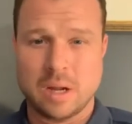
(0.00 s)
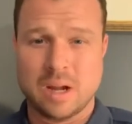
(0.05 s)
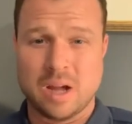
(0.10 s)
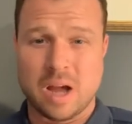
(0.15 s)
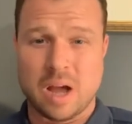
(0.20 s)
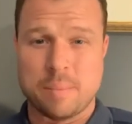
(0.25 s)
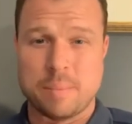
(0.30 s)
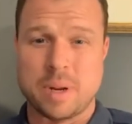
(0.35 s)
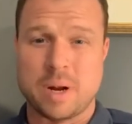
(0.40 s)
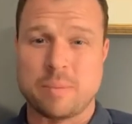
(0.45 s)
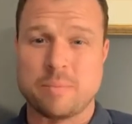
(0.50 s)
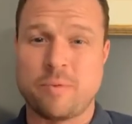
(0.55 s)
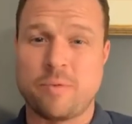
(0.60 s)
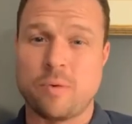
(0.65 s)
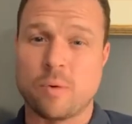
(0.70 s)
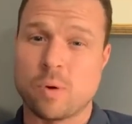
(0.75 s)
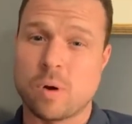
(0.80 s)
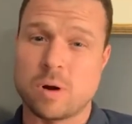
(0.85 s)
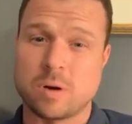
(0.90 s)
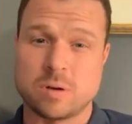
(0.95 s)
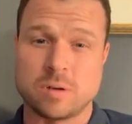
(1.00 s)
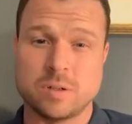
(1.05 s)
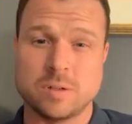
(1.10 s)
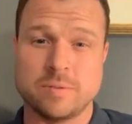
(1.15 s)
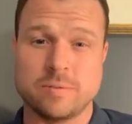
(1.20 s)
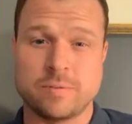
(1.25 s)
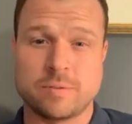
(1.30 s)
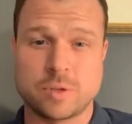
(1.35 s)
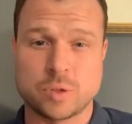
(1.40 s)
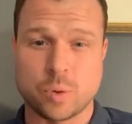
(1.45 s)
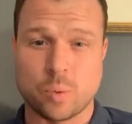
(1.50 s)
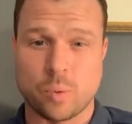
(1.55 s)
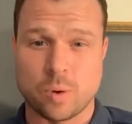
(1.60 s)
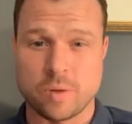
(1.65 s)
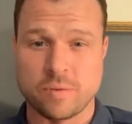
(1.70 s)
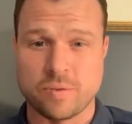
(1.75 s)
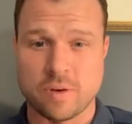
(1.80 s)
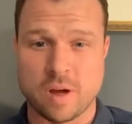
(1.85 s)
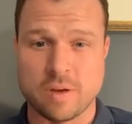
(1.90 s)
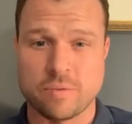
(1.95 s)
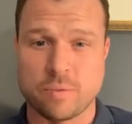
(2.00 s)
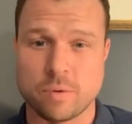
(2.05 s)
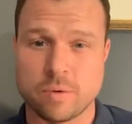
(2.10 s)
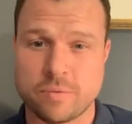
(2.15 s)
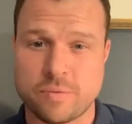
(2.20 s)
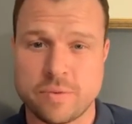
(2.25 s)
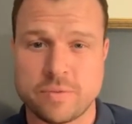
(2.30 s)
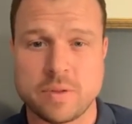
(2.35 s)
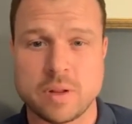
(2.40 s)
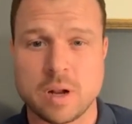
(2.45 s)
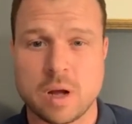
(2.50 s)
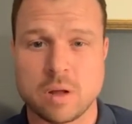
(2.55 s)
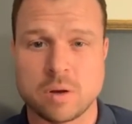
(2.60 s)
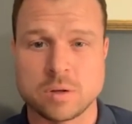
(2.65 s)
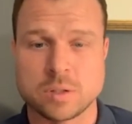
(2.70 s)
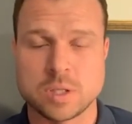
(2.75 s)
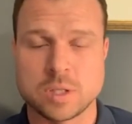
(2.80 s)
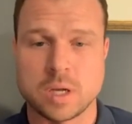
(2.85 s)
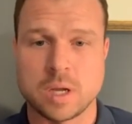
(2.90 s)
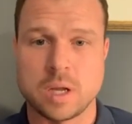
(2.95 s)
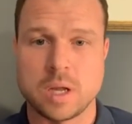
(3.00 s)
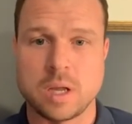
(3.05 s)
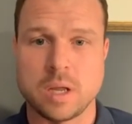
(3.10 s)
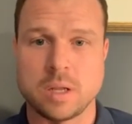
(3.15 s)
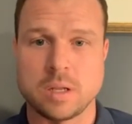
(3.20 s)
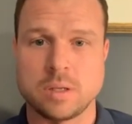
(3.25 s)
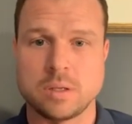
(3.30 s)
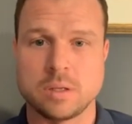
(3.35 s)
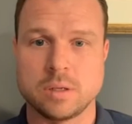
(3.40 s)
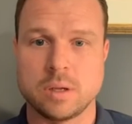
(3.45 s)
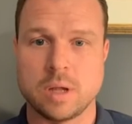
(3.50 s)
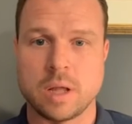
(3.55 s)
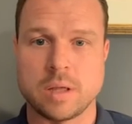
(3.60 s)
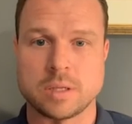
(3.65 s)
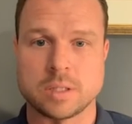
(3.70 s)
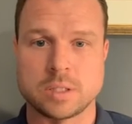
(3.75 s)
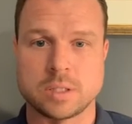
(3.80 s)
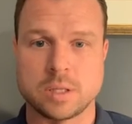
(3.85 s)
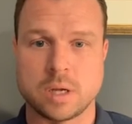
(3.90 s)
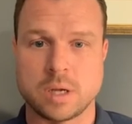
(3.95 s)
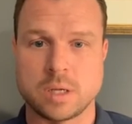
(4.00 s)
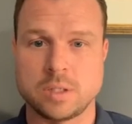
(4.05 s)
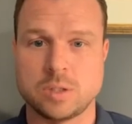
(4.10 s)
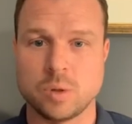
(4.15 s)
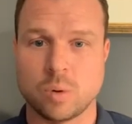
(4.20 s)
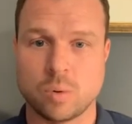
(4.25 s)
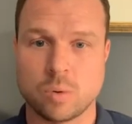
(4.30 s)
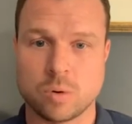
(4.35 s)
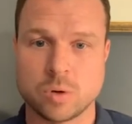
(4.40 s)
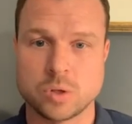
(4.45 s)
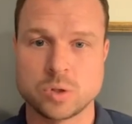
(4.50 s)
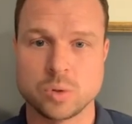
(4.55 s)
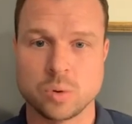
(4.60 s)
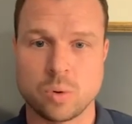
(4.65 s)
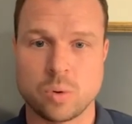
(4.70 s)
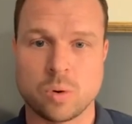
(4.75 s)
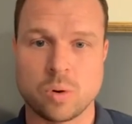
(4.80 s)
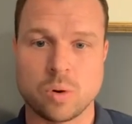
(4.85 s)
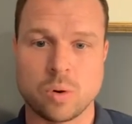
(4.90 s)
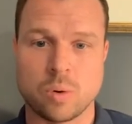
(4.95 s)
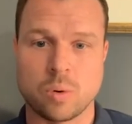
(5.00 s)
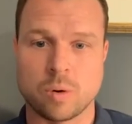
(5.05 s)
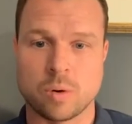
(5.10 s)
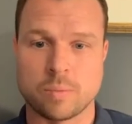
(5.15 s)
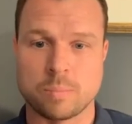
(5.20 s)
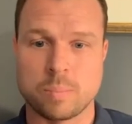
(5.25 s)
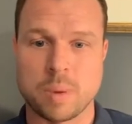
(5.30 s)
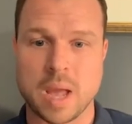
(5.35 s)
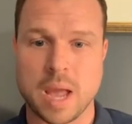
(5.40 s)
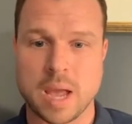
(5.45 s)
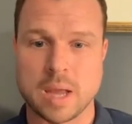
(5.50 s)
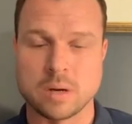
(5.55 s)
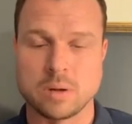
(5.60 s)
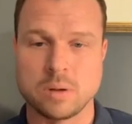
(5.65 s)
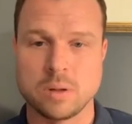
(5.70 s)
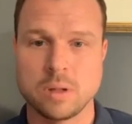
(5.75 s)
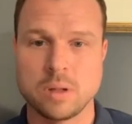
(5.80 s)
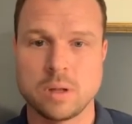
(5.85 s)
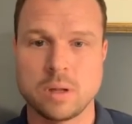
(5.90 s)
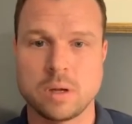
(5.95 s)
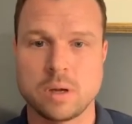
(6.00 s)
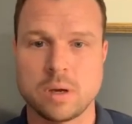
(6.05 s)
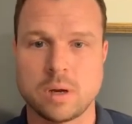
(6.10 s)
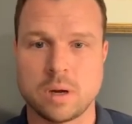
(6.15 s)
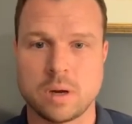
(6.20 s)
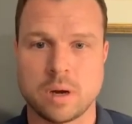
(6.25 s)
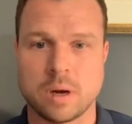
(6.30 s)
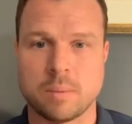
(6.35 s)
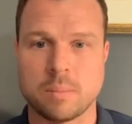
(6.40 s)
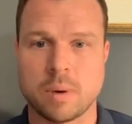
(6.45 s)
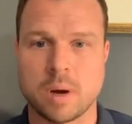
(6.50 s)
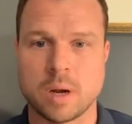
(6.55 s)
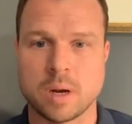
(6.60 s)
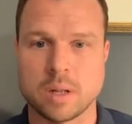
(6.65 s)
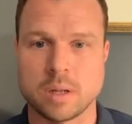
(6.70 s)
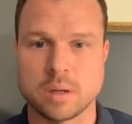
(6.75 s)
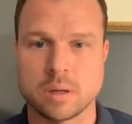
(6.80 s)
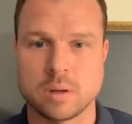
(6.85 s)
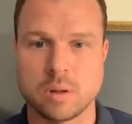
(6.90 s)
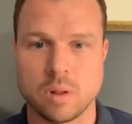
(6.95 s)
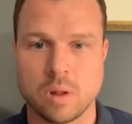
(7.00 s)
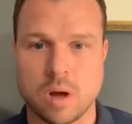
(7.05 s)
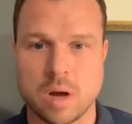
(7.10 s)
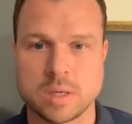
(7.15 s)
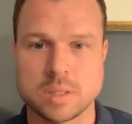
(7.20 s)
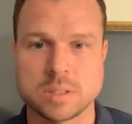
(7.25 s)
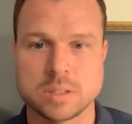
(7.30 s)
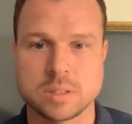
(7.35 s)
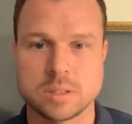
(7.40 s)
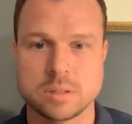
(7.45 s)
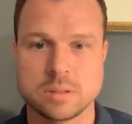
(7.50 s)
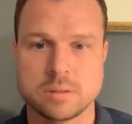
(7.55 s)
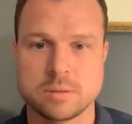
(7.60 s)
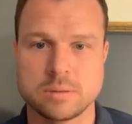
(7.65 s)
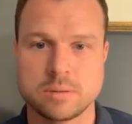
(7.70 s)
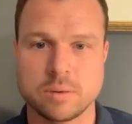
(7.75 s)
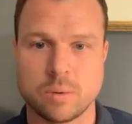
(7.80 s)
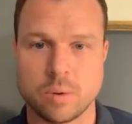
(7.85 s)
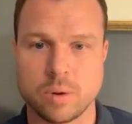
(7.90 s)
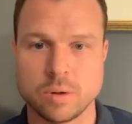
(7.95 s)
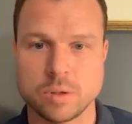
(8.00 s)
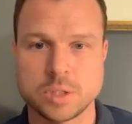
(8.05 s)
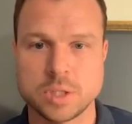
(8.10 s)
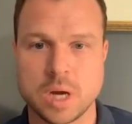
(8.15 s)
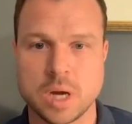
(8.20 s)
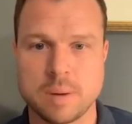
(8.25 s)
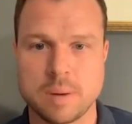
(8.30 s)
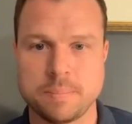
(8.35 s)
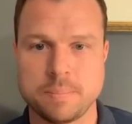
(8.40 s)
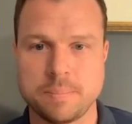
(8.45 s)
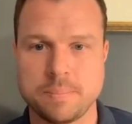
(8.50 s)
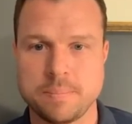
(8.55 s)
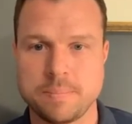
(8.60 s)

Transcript: I mean, I'm 425 450 dollars a a, a door drawer or panel um, on a gloss oil job.